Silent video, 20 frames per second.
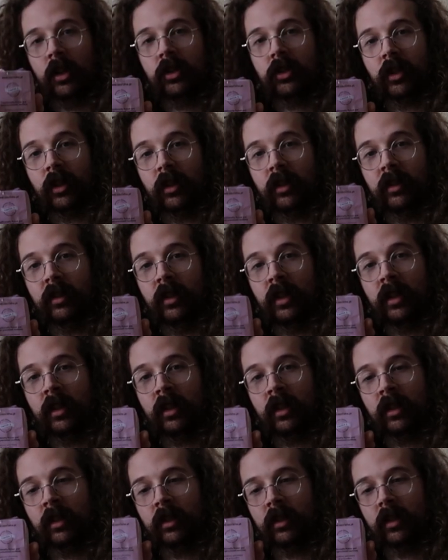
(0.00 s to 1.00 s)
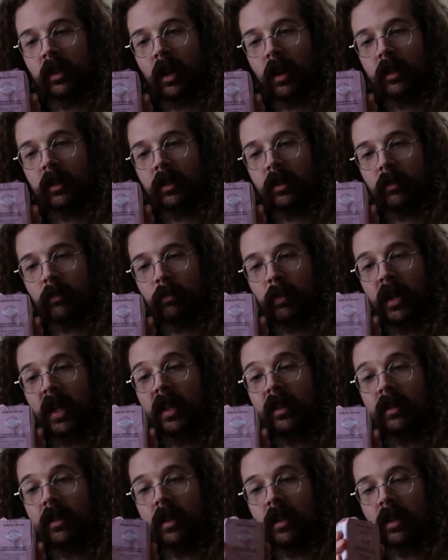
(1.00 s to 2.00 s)

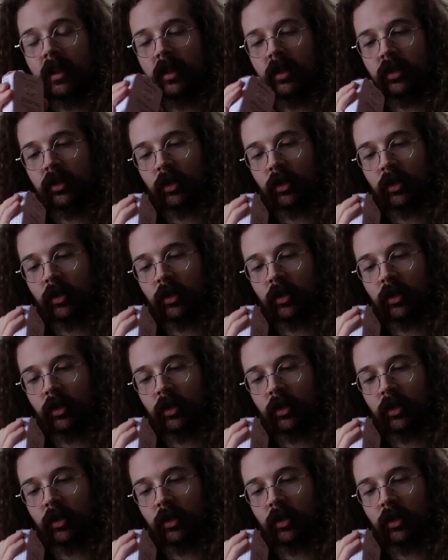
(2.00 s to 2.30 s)
sardina.pt.